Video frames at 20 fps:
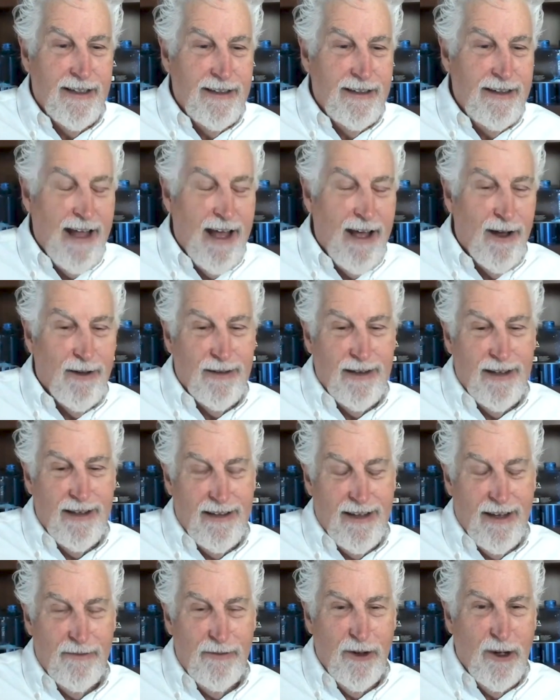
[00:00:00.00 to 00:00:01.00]
Now,
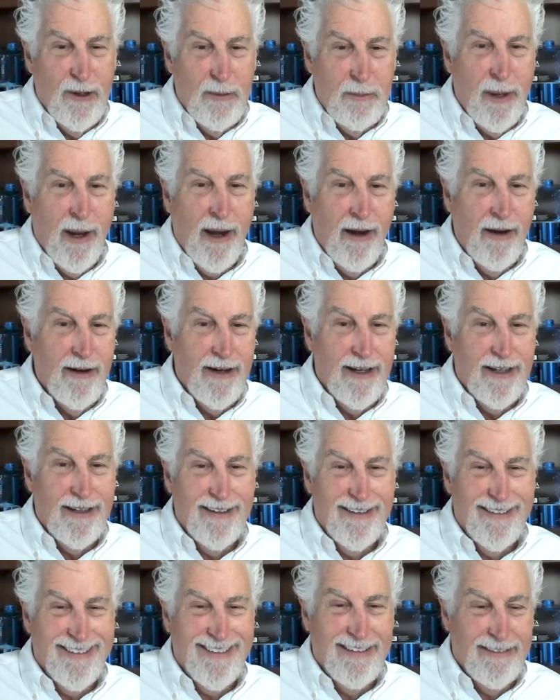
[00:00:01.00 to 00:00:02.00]
if you're a parent,
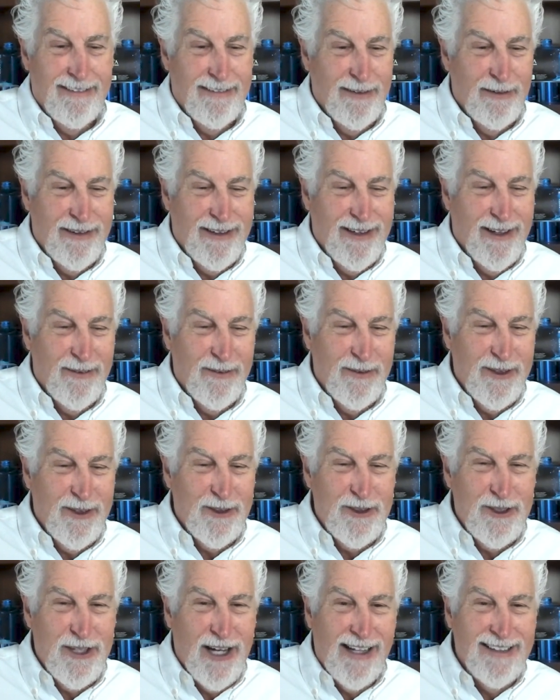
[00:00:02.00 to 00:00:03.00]
when your
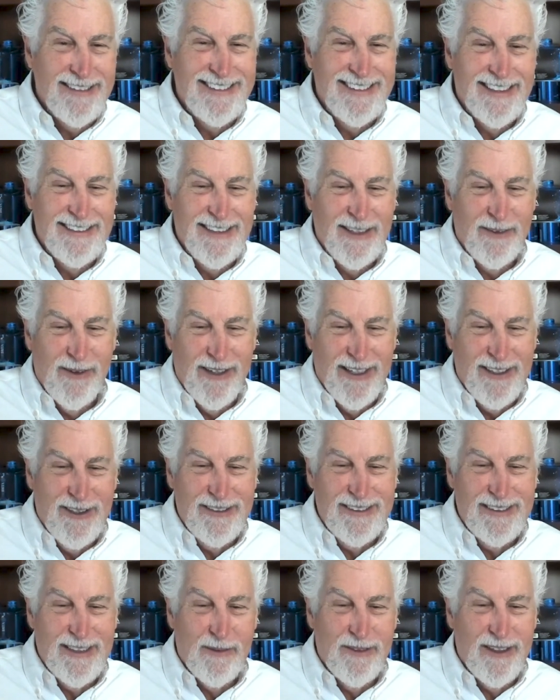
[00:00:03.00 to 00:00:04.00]
child says they want to do
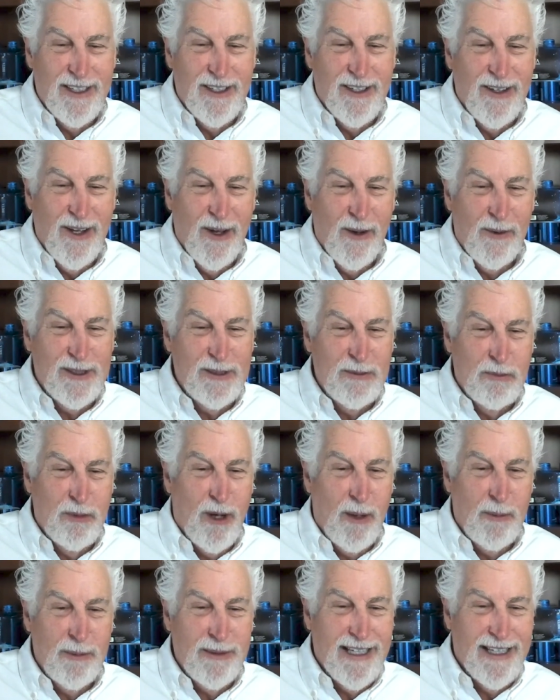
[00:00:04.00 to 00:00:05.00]
something, it's
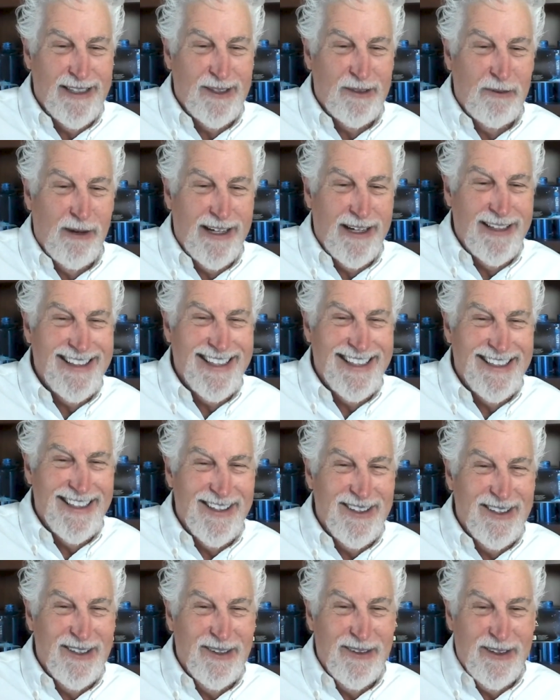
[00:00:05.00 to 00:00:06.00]
probably not the right thing to
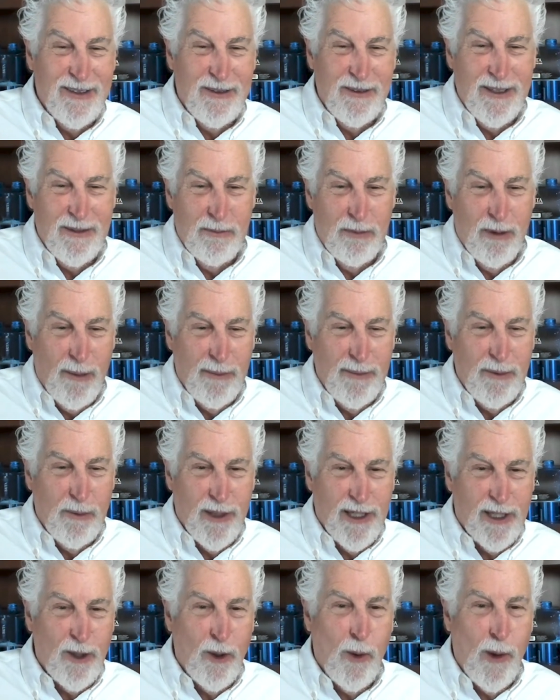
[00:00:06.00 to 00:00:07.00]
do. You probably want
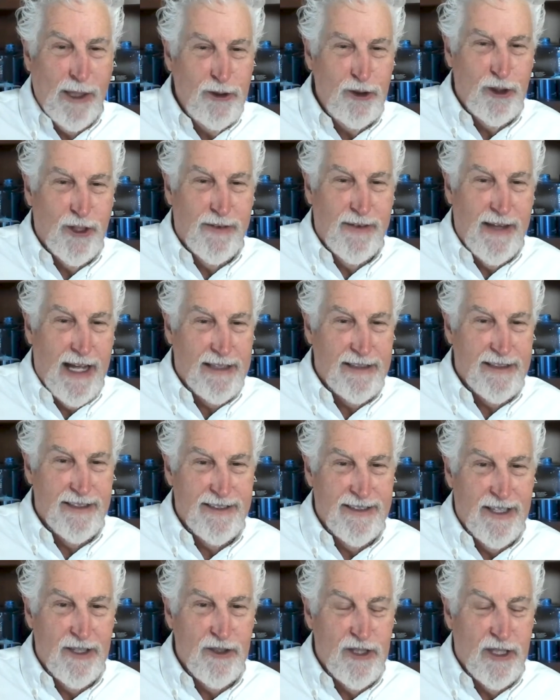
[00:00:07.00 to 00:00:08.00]
to question that
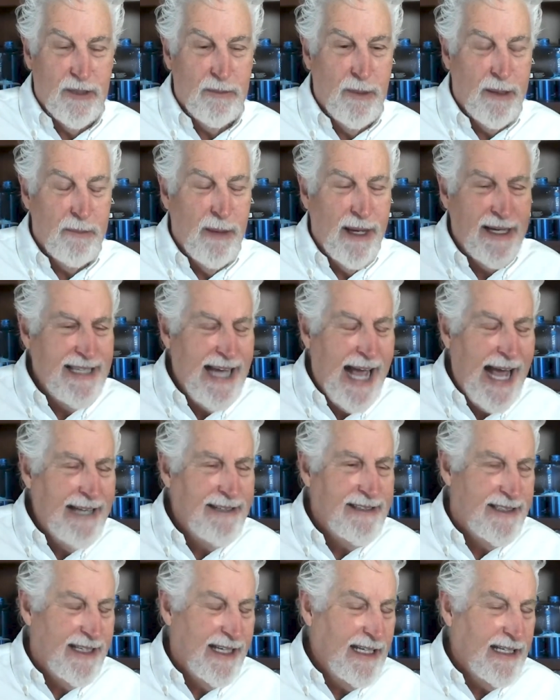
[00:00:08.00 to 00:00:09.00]
decision. But my
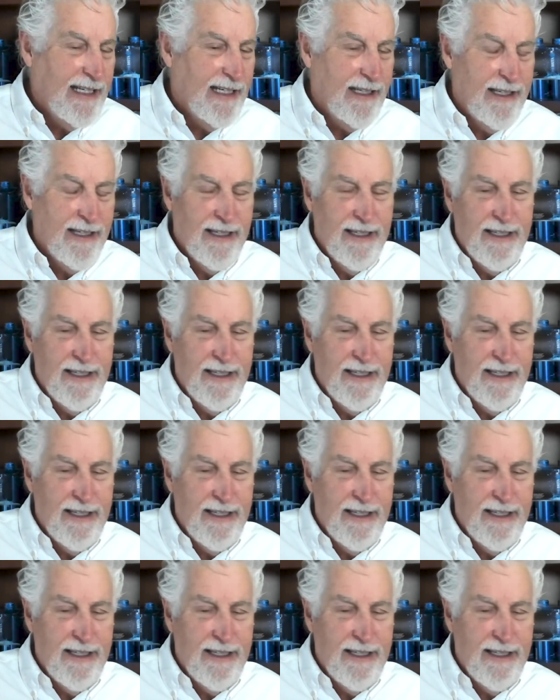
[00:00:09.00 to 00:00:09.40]
dad didn't.